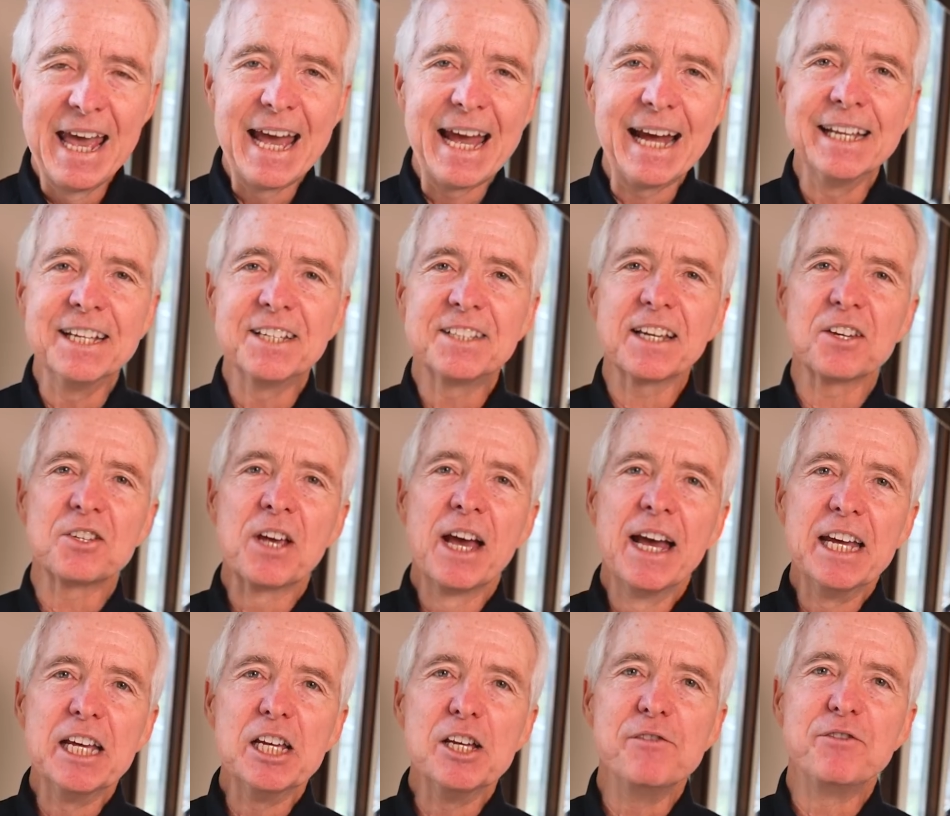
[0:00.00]
And he says,
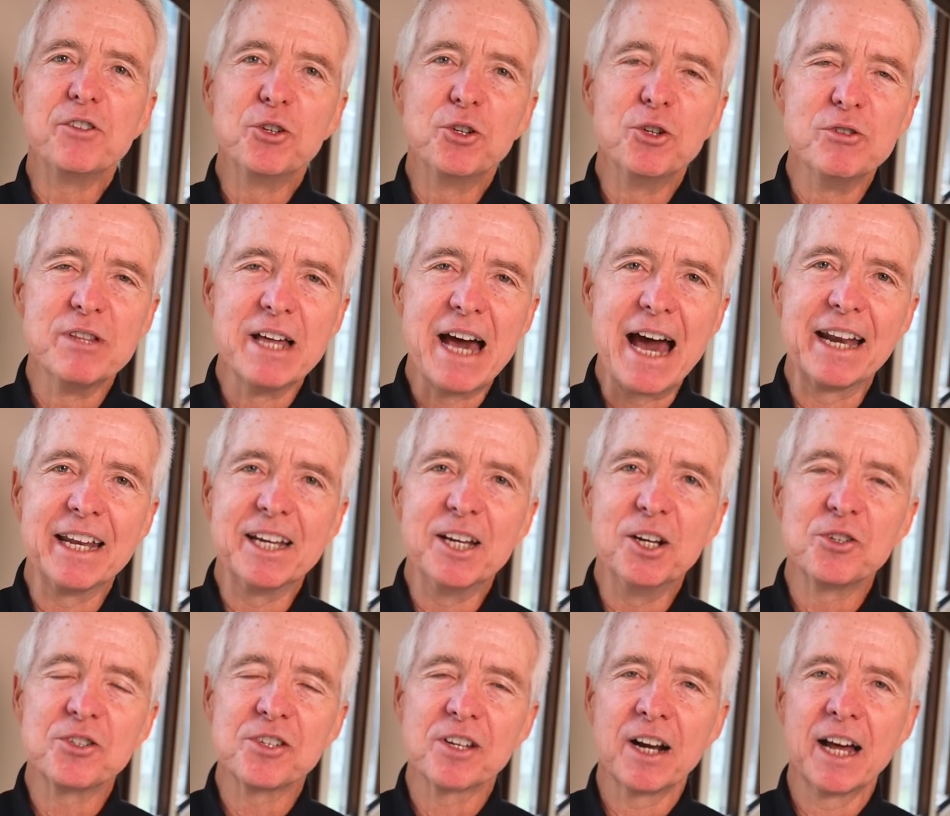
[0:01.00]
if you do that,
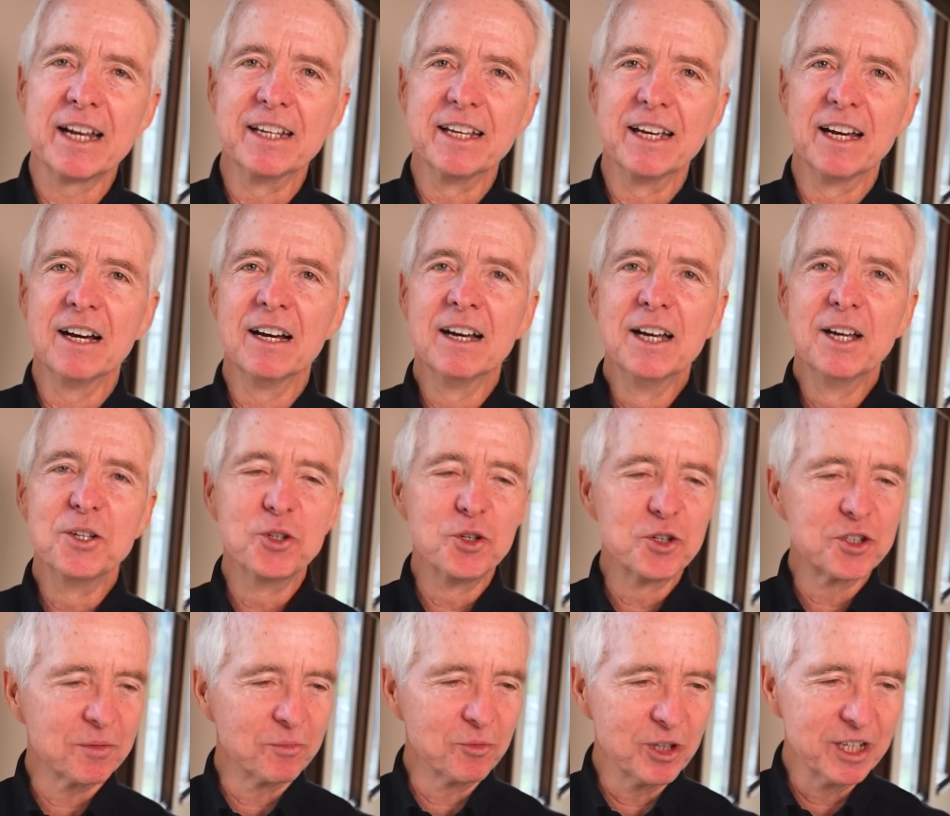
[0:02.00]
here's an idea. Do
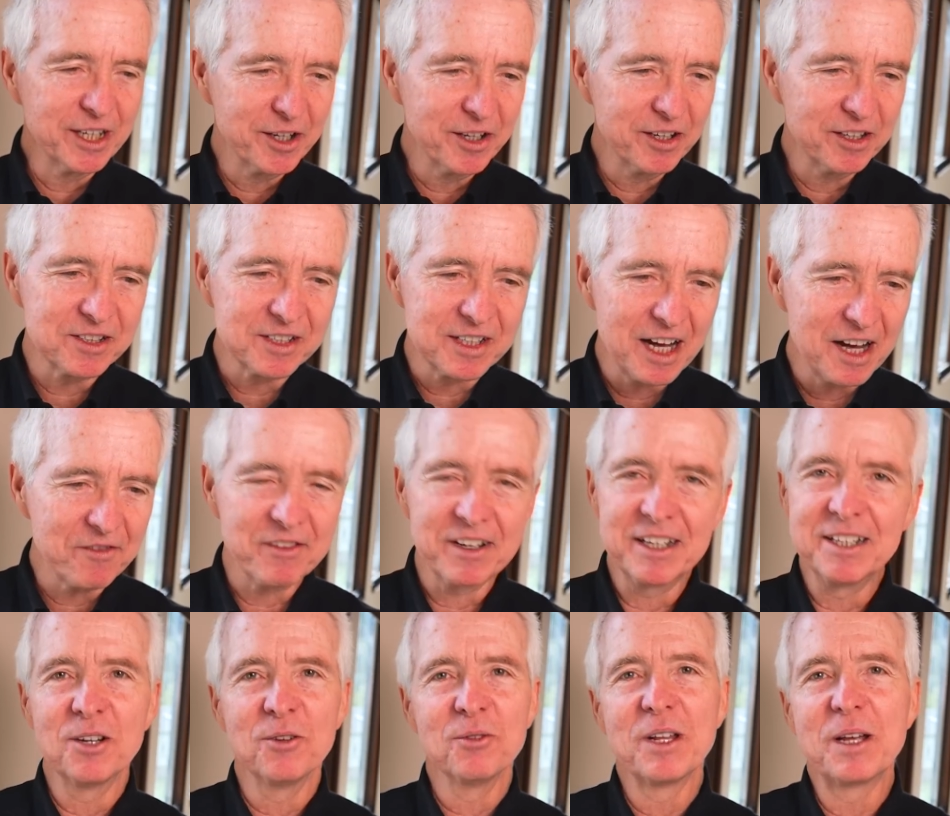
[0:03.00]
some really good stuff
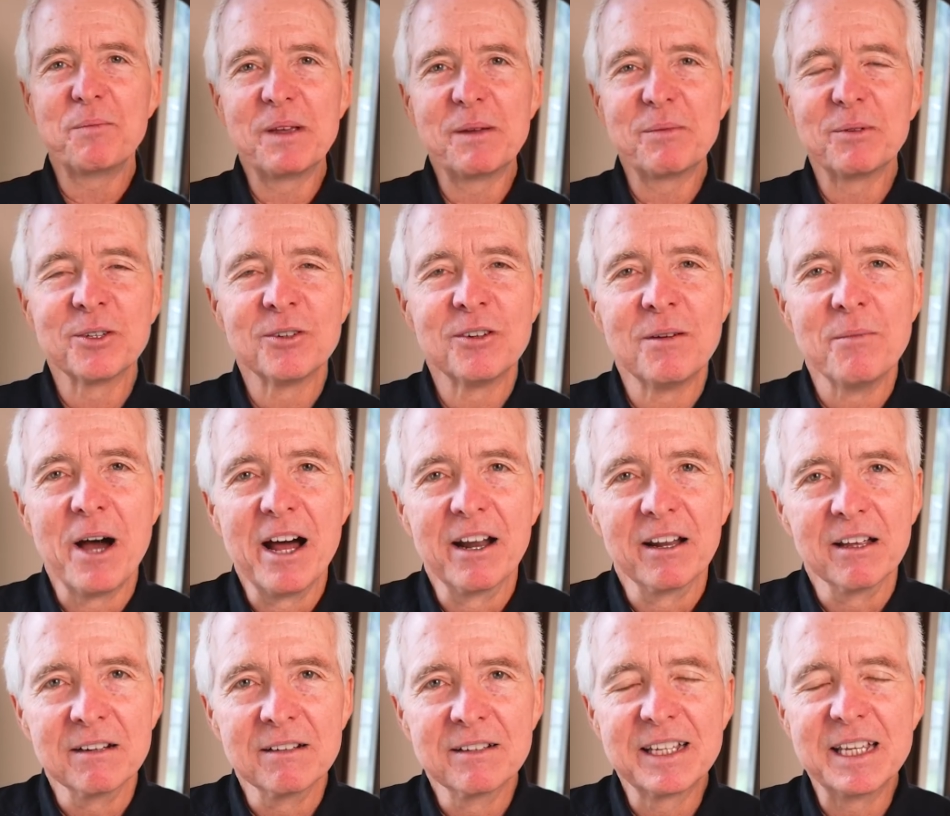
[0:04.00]
and don't let people know about
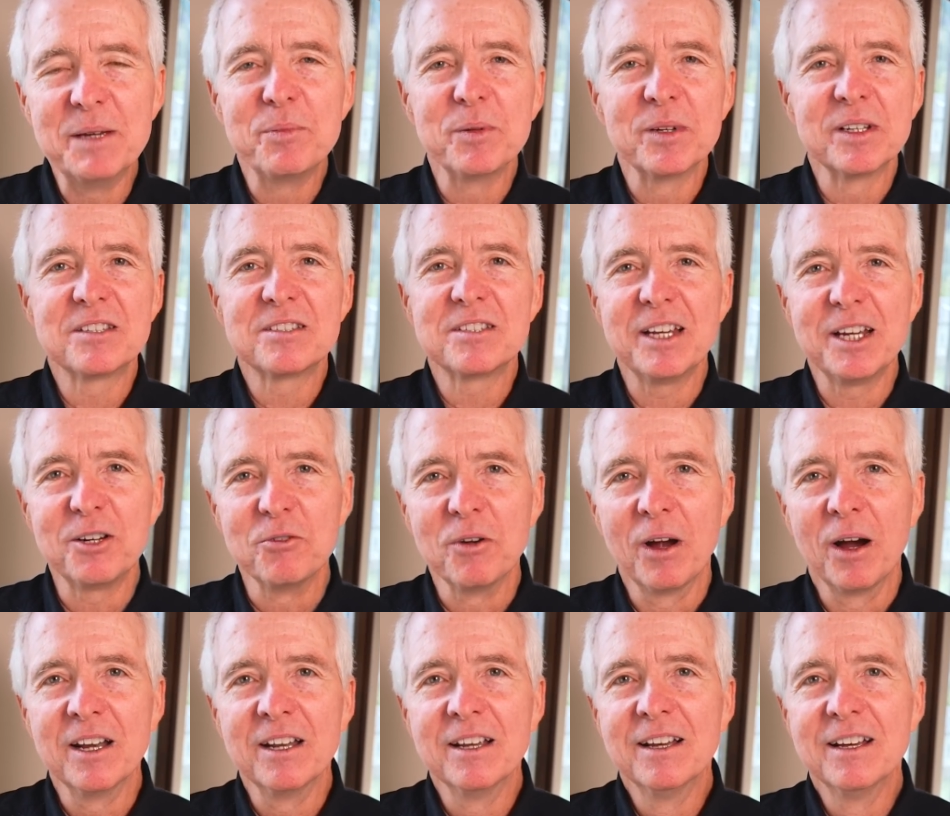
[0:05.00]
it. Keep it a
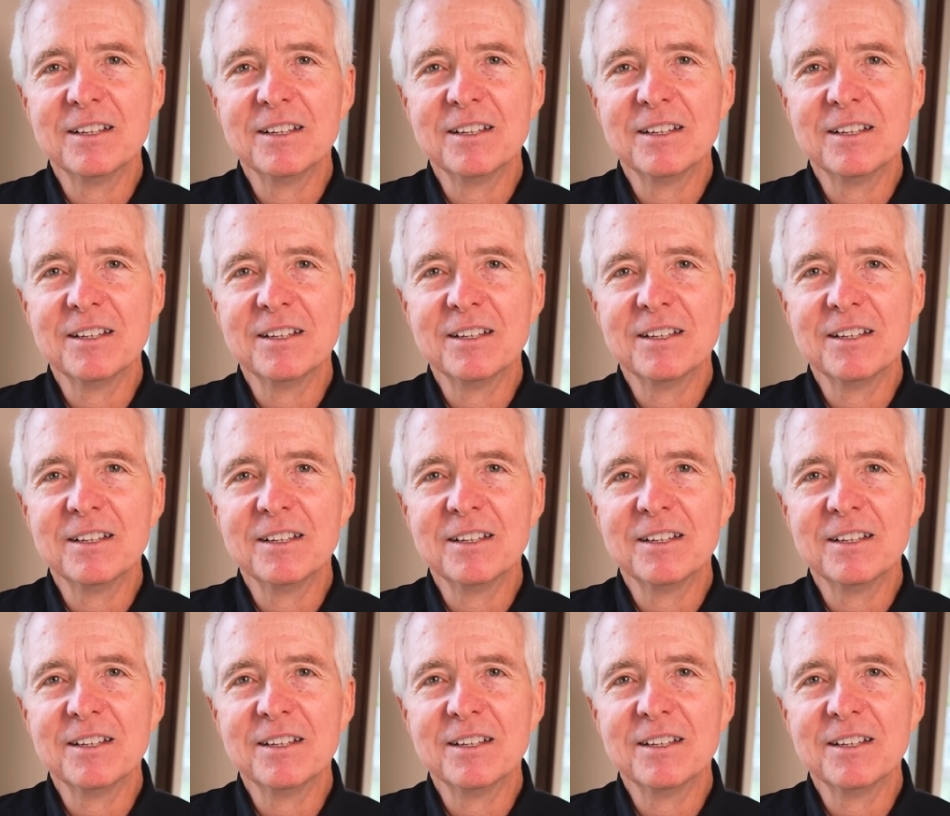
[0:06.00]
secret.